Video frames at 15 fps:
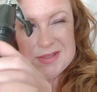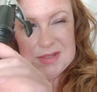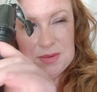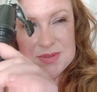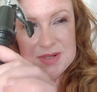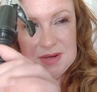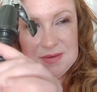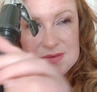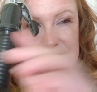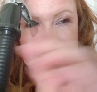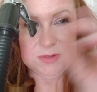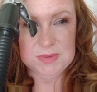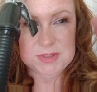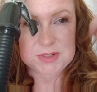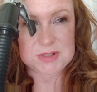I wasn't having too
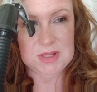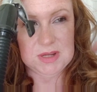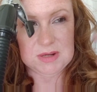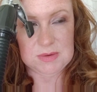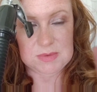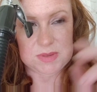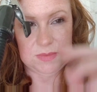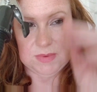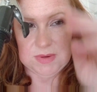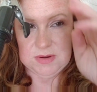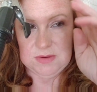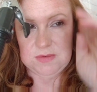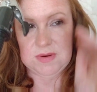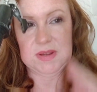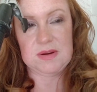much luck with the one
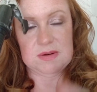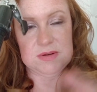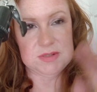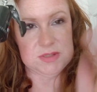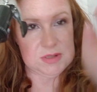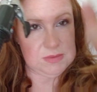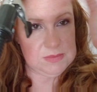over here, so I'm